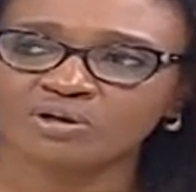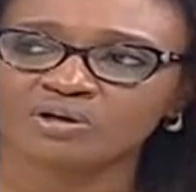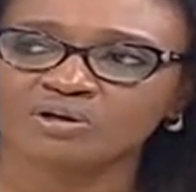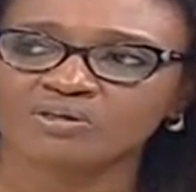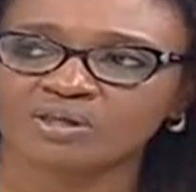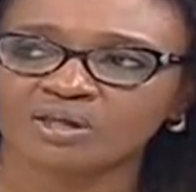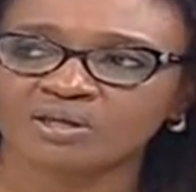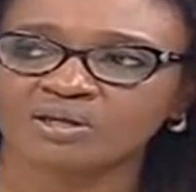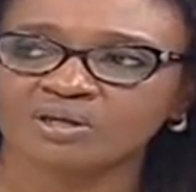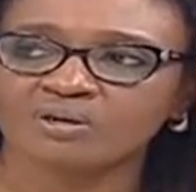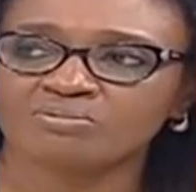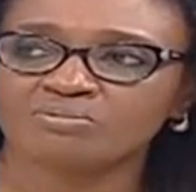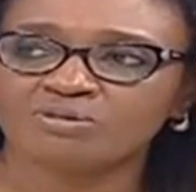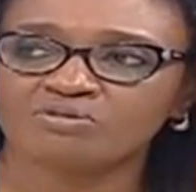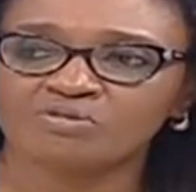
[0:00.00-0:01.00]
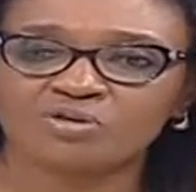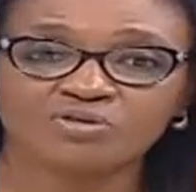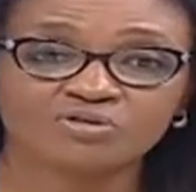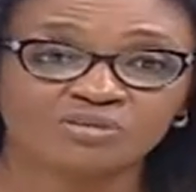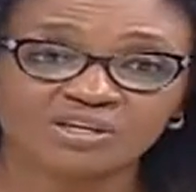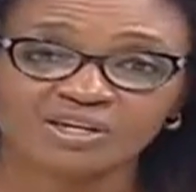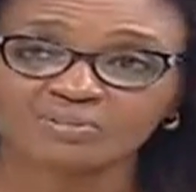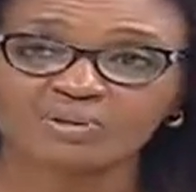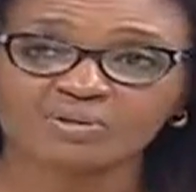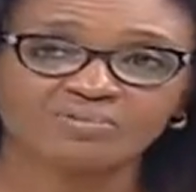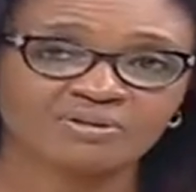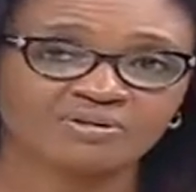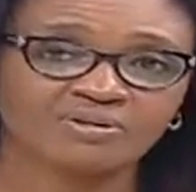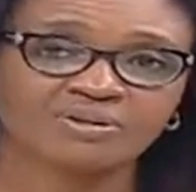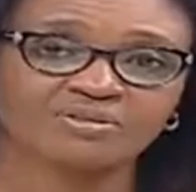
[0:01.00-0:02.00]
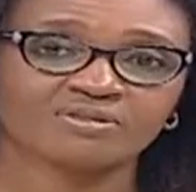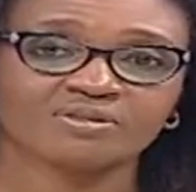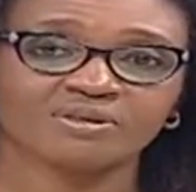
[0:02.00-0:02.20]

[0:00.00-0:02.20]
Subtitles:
Then before you set up a business,